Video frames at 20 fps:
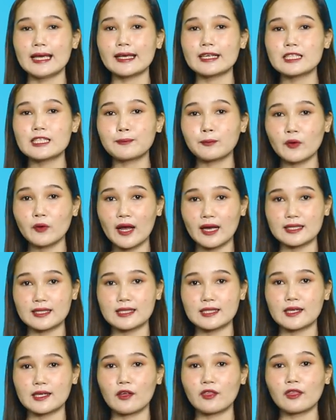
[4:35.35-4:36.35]

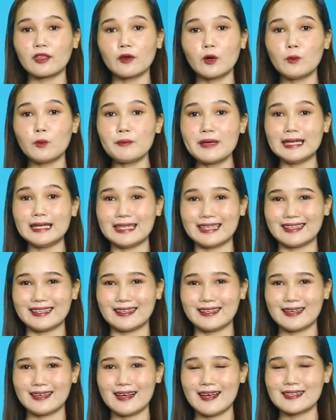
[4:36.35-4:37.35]
expressed through
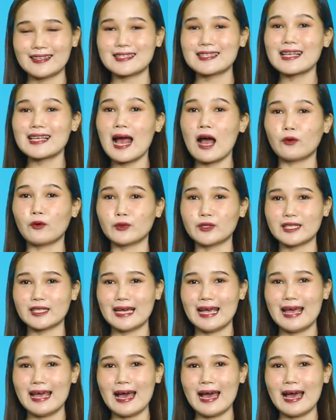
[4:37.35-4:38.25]
meaning, sound,